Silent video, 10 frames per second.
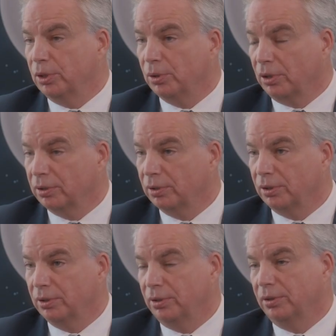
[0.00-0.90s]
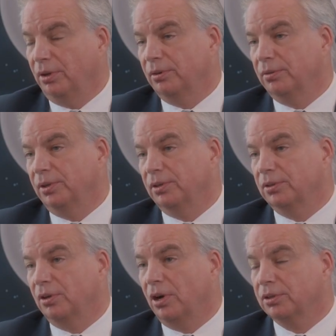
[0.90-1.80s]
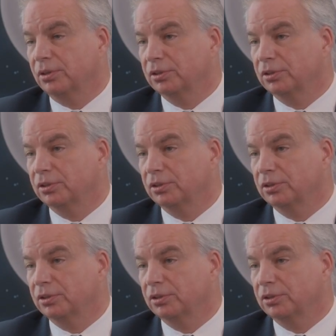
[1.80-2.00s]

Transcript: you go to your doctor,